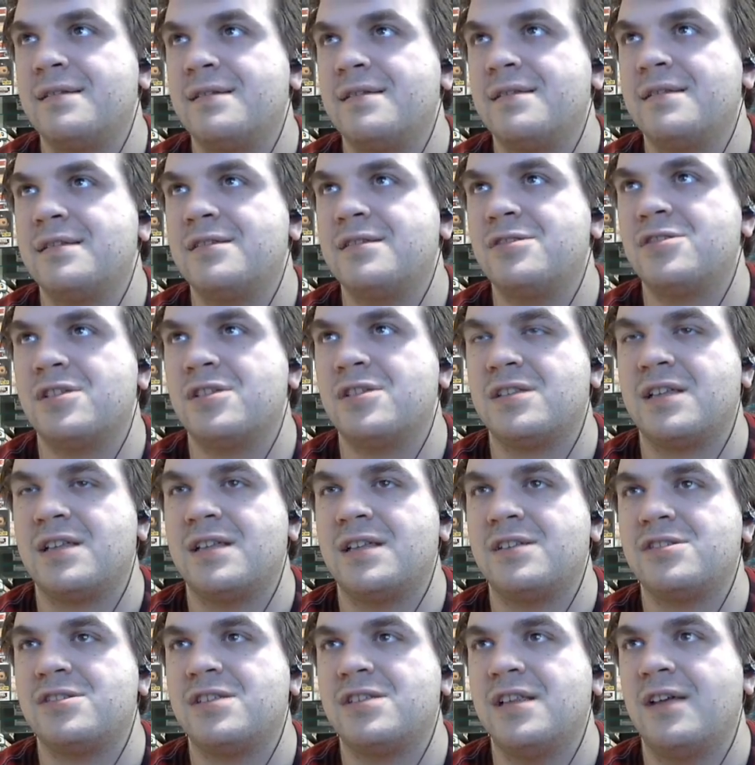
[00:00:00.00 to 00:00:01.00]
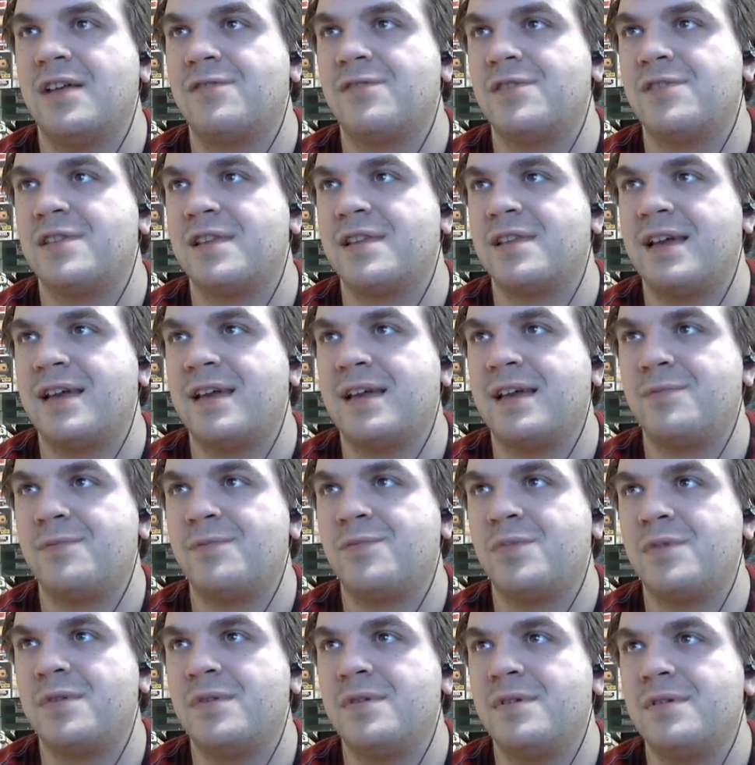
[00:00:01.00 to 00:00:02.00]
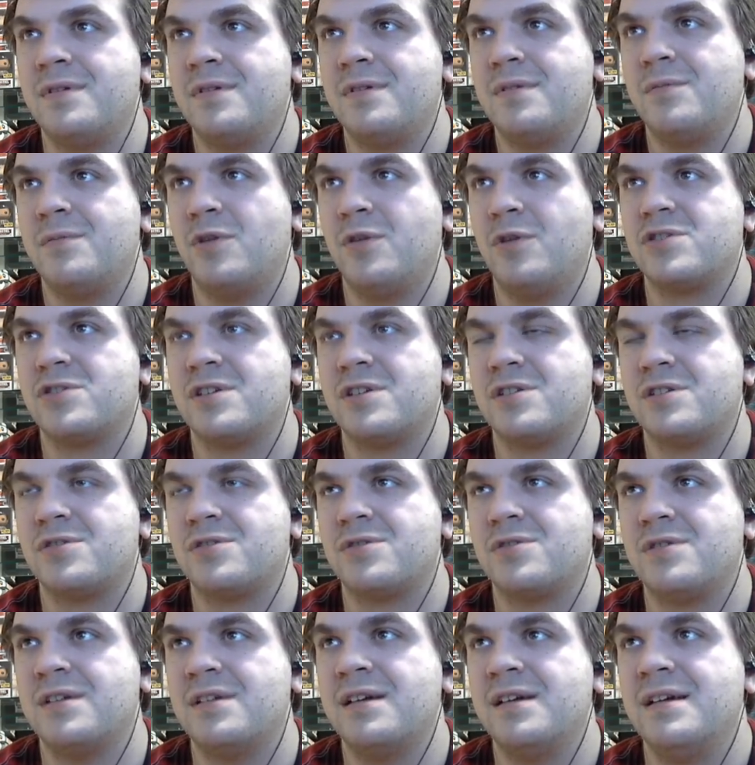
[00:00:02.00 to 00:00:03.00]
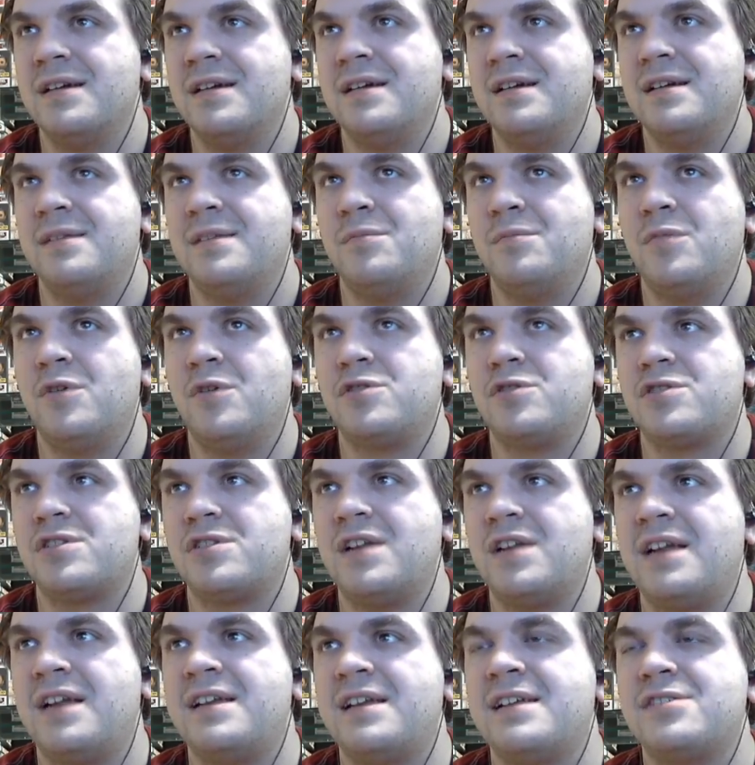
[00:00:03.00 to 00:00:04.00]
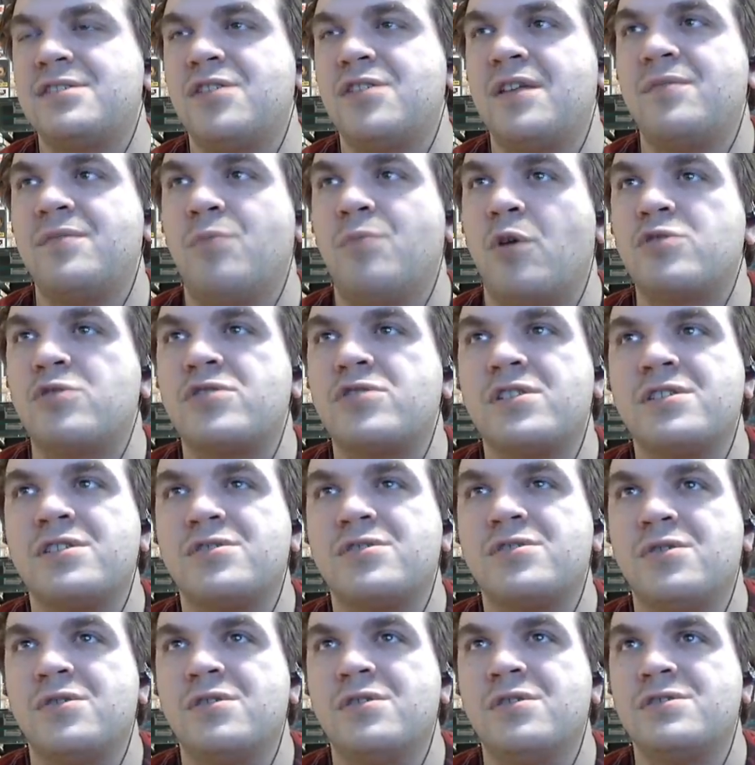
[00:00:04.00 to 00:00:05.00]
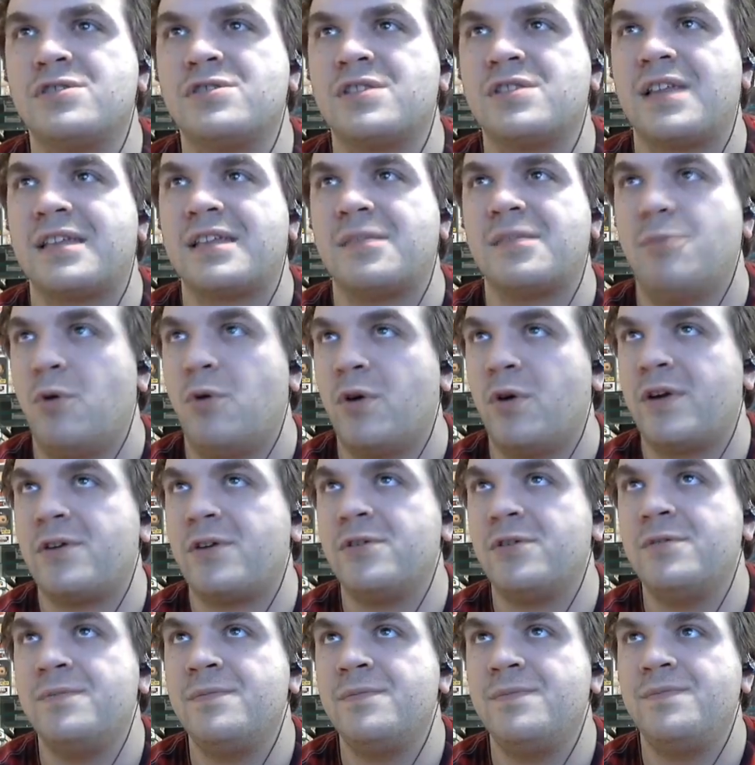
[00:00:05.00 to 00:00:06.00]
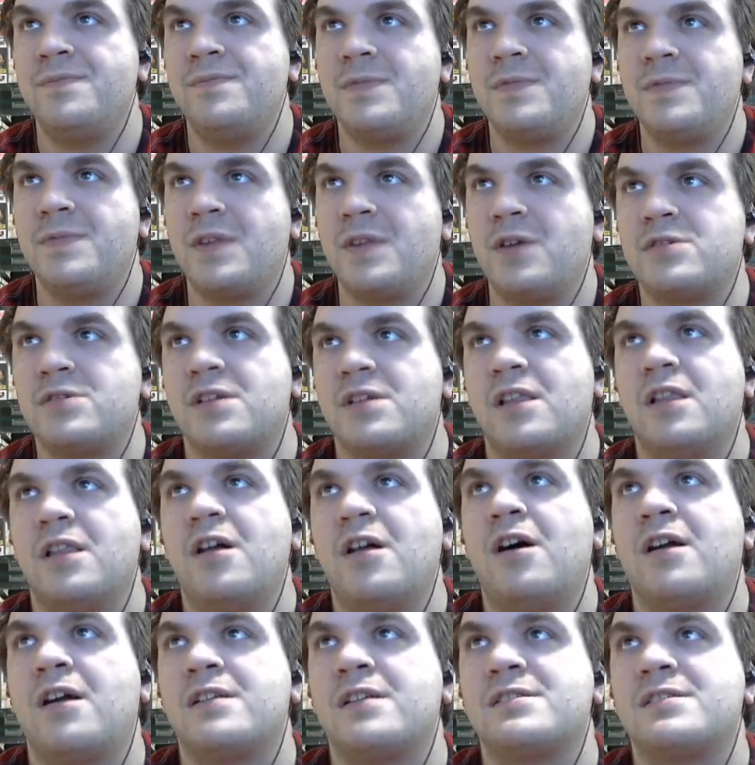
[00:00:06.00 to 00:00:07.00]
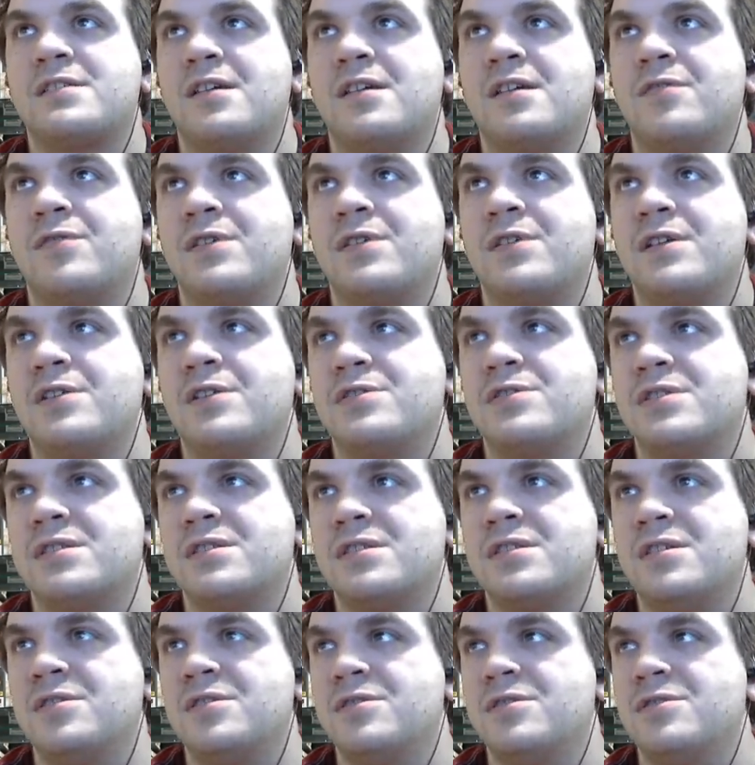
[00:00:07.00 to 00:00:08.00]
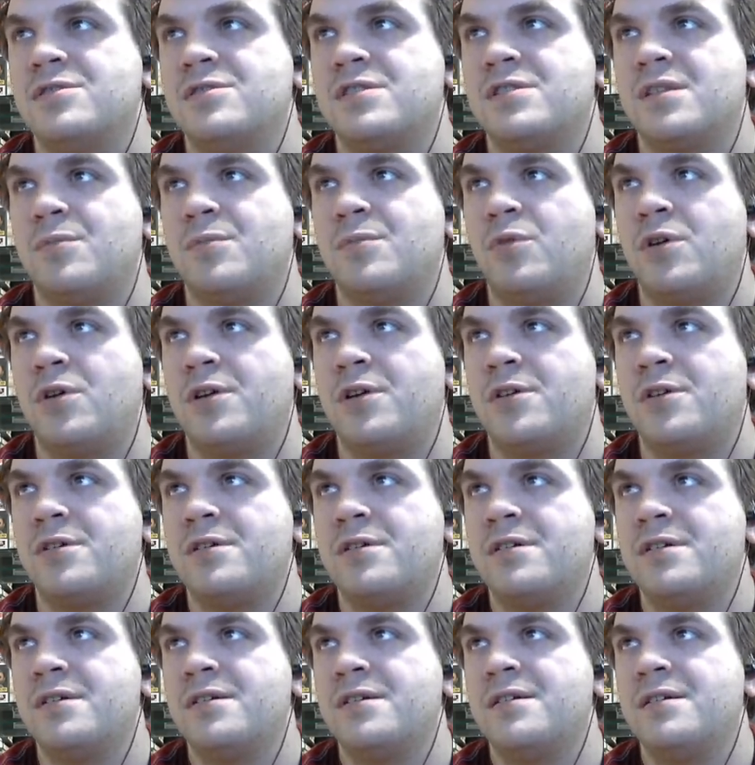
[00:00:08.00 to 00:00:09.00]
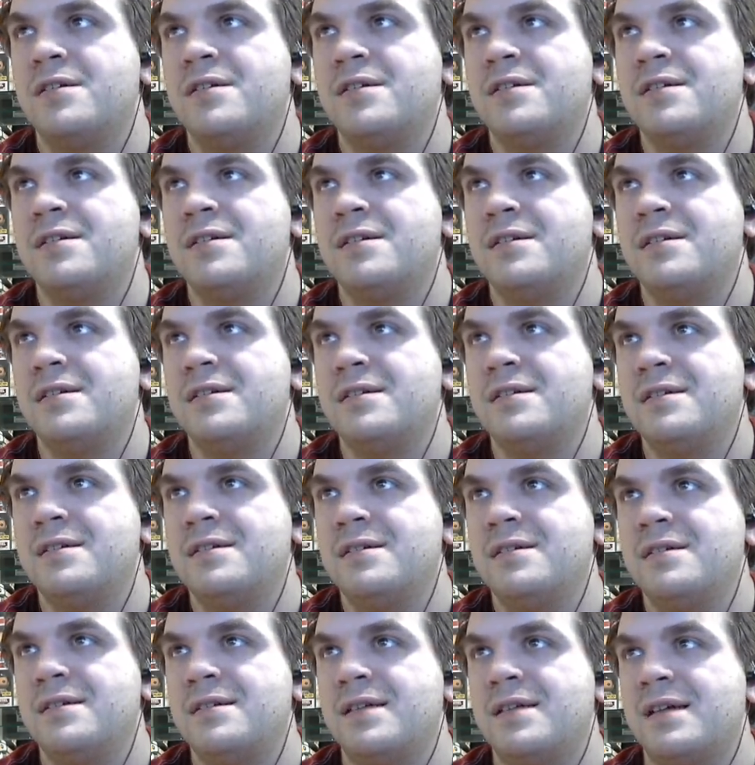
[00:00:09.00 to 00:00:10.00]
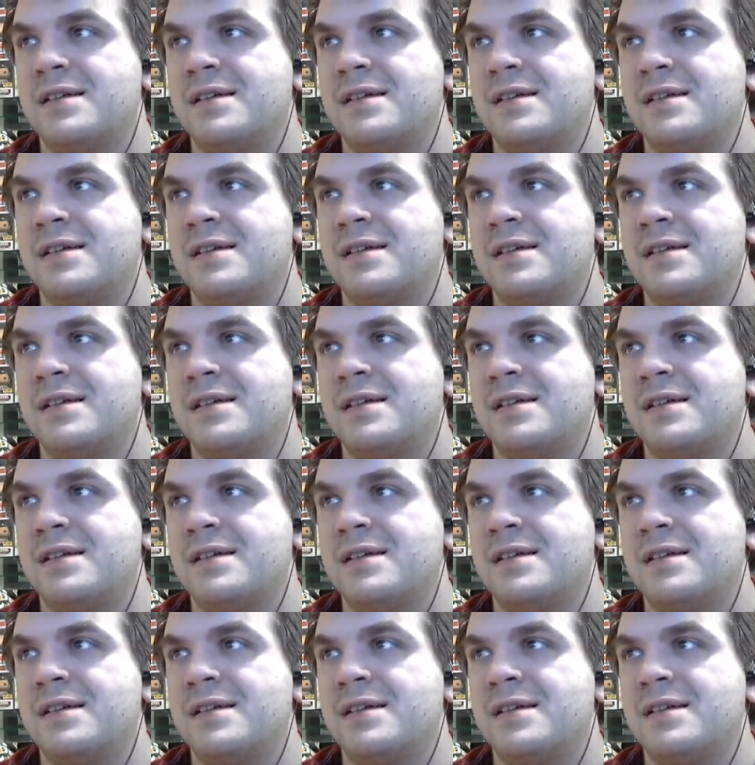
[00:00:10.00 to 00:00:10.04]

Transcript: shit that just left in the game. Motion control. Motion control. Motion, not necessarily motion control, just like the pointer. There's a lot of stuff that uses, uh, uses the pointer. Well, yeah,